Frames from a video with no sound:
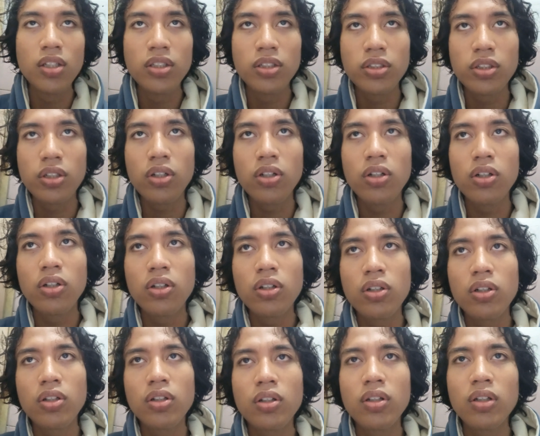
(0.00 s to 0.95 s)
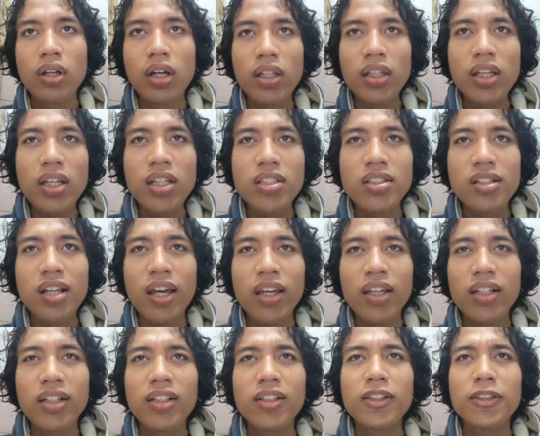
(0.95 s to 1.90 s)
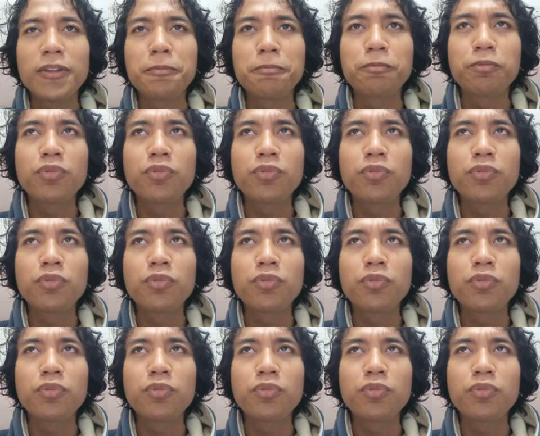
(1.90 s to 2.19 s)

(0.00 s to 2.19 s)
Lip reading: So I think it's like a